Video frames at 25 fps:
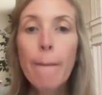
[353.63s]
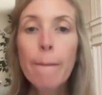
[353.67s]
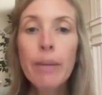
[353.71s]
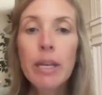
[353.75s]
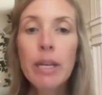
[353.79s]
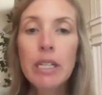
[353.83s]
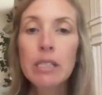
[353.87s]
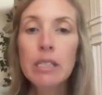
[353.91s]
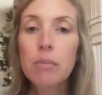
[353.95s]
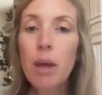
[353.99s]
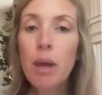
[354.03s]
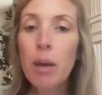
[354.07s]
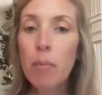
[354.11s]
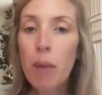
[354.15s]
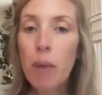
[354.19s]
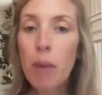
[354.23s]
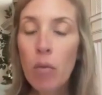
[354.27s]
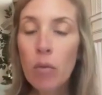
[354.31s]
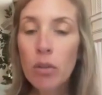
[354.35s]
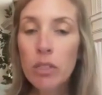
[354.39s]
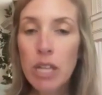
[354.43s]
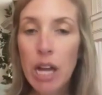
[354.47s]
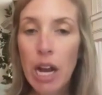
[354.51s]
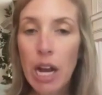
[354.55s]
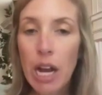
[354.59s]
because my
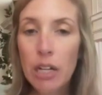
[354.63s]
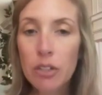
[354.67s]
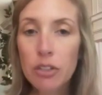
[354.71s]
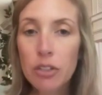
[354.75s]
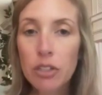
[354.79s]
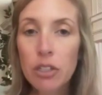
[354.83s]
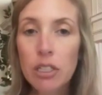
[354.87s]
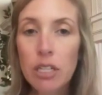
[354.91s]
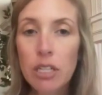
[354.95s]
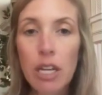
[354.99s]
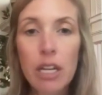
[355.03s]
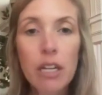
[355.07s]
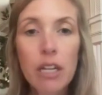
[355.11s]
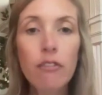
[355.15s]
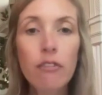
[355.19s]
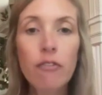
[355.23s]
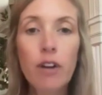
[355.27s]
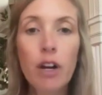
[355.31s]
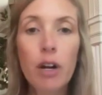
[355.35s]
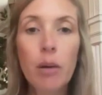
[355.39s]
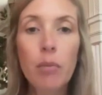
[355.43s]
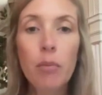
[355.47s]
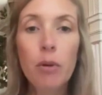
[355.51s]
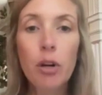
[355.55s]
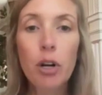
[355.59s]
mom was actually taken
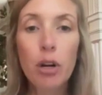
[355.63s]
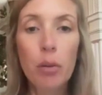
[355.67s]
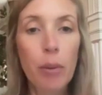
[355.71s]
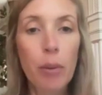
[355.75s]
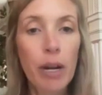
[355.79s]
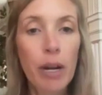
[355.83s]
from her